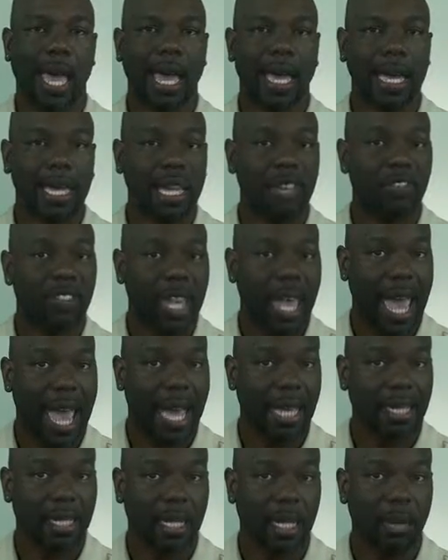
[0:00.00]
even
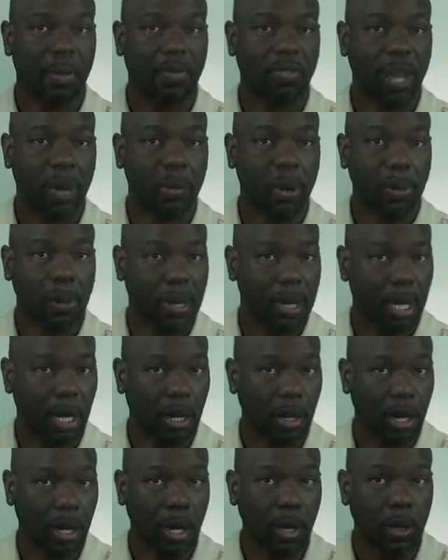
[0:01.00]
ask them if they want to put
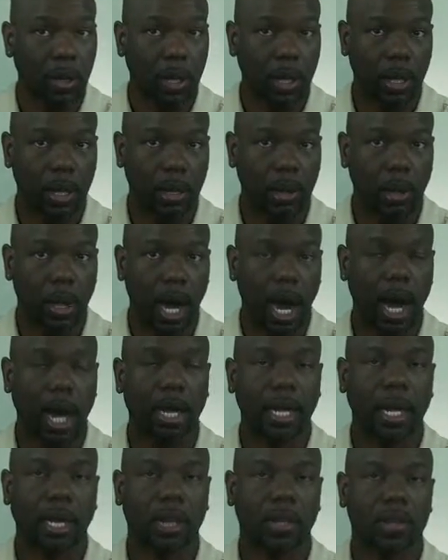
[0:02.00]
their logo
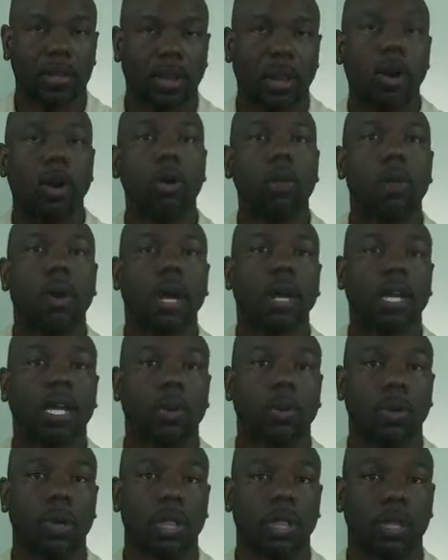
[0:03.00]
on it and
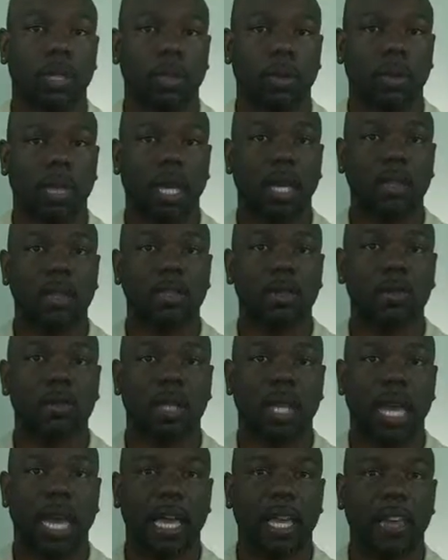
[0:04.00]
co-market with you, and they'll do
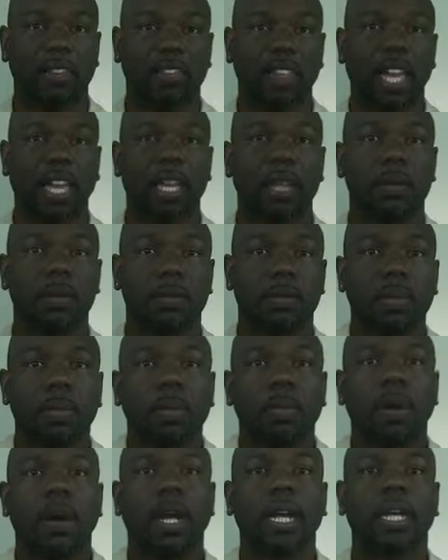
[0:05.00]
that. If they can
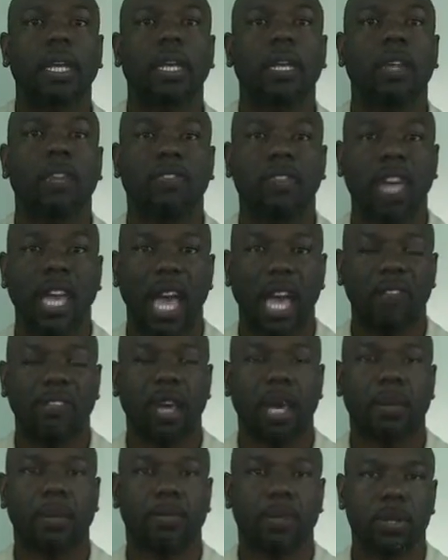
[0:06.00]
market, if they have
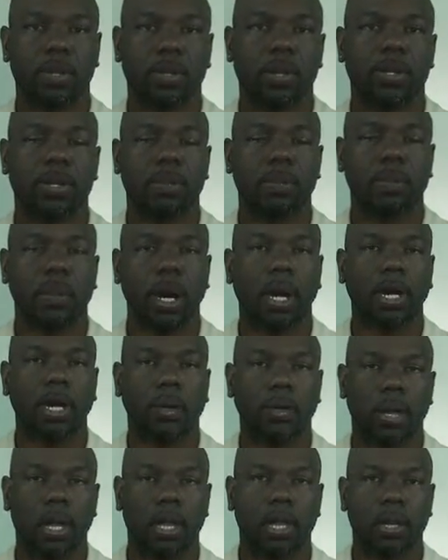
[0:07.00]
the opportunity to market
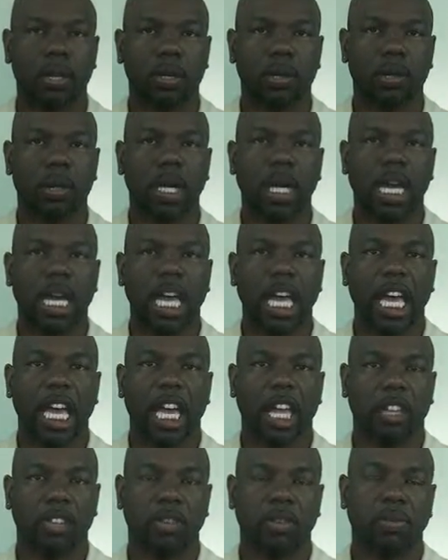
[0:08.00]
with you,
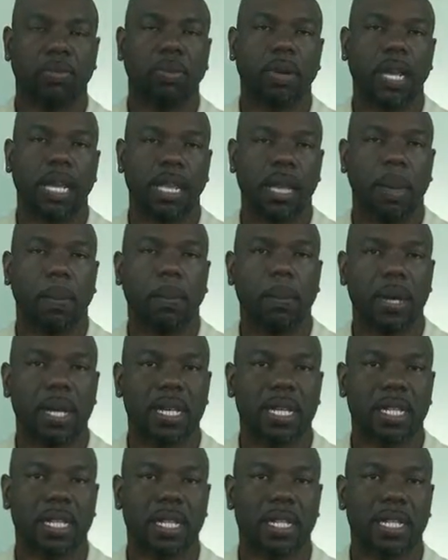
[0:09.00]
and you're bringing them
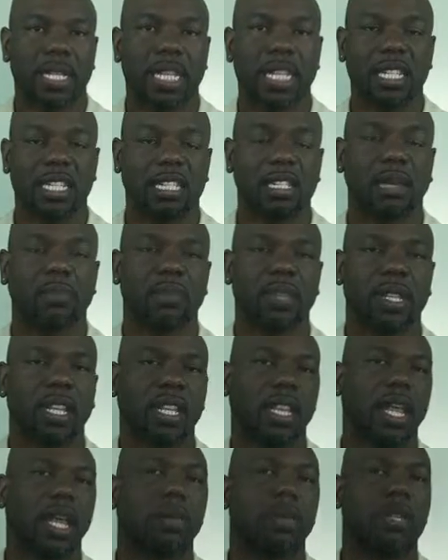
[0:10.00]
business, this is something
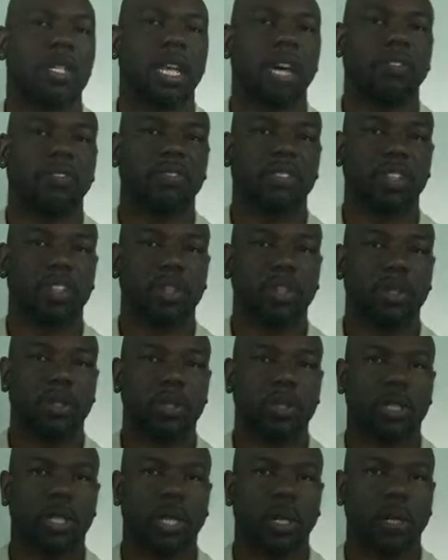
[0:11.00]
that they will definitely
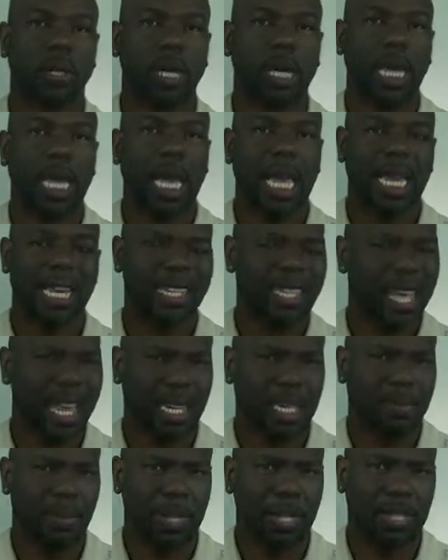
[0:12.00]
do. So, and it's not
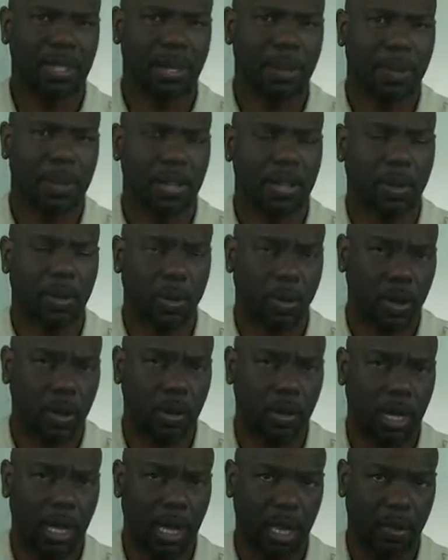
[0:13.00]
expensive, depends on where
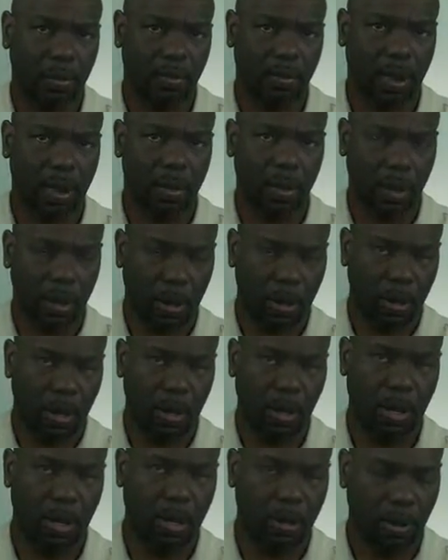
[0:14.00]
you get them from.
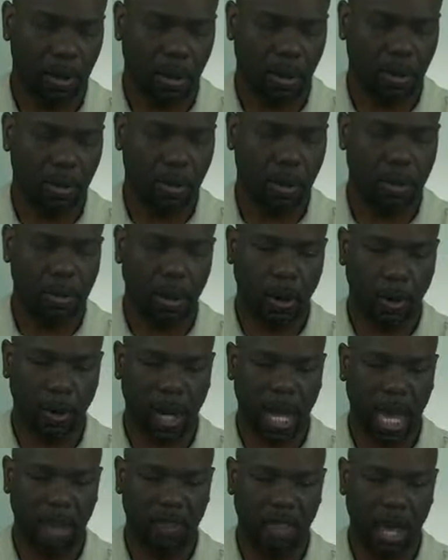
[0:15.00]
And remember,
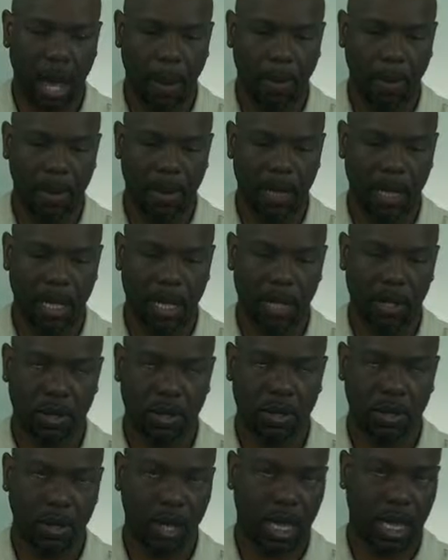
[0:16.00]
we have the opportunity
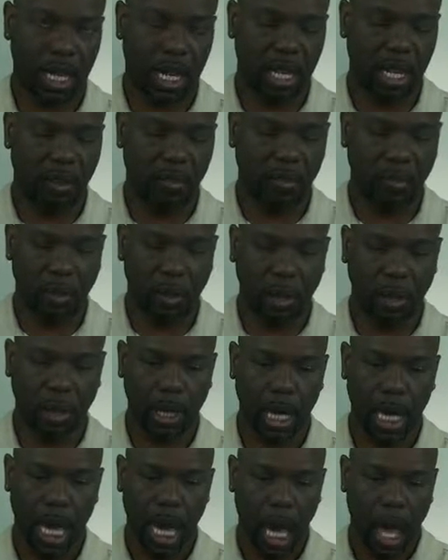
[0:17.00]
to get that done for you.
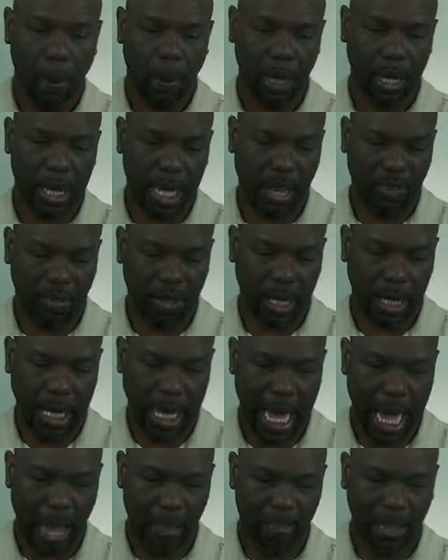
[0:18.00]
But definitely
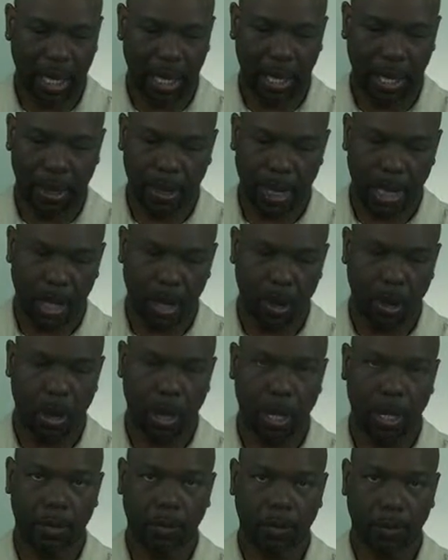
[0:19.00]
having
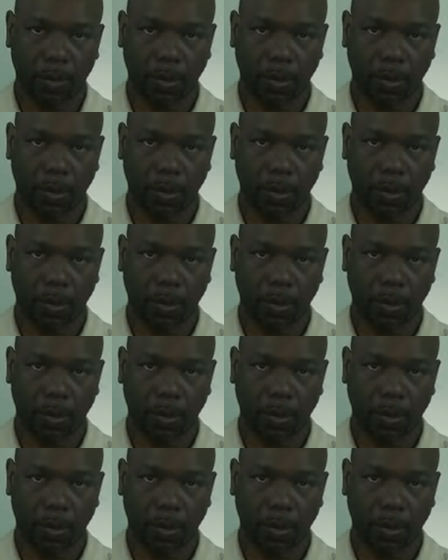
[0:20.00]
your